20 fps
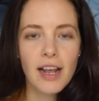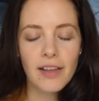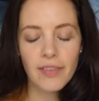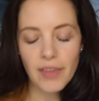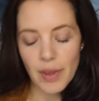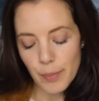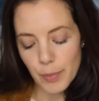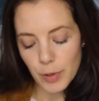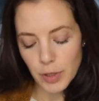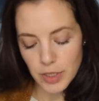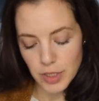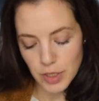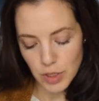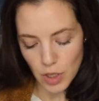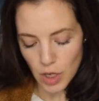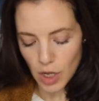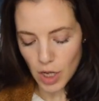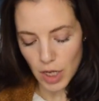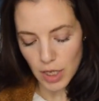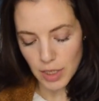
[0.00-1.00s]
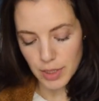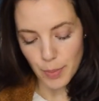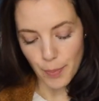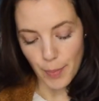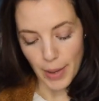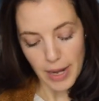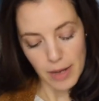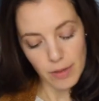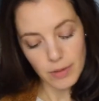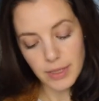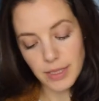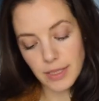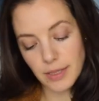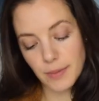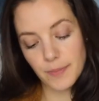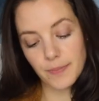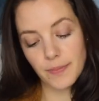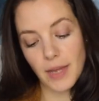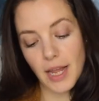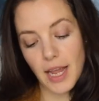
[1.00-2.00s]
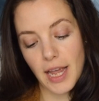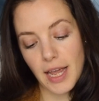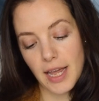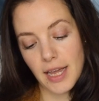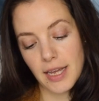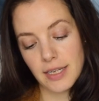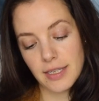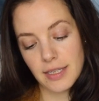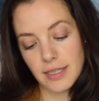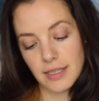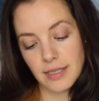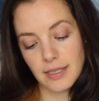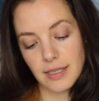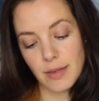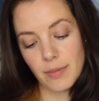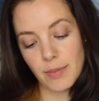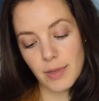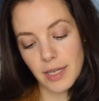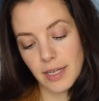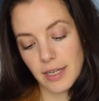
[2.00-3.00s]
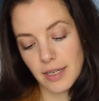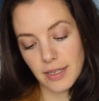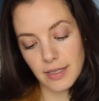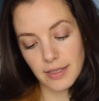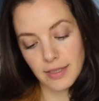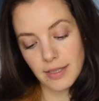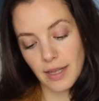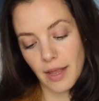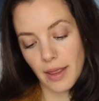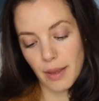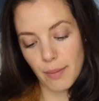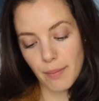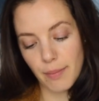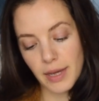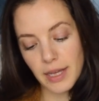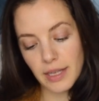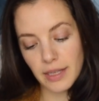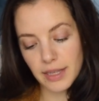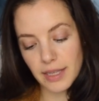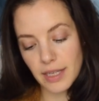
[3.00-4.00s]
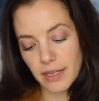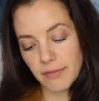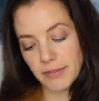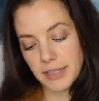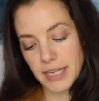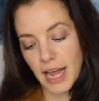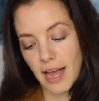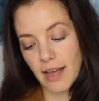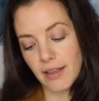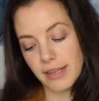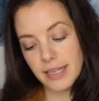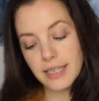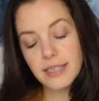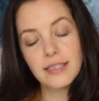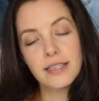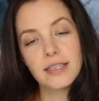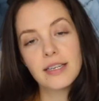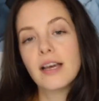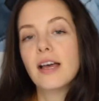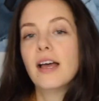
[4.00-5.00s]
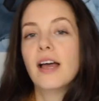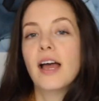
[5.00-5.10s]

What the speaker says: And that book is called Bounce, and the sub is The Myth of Talent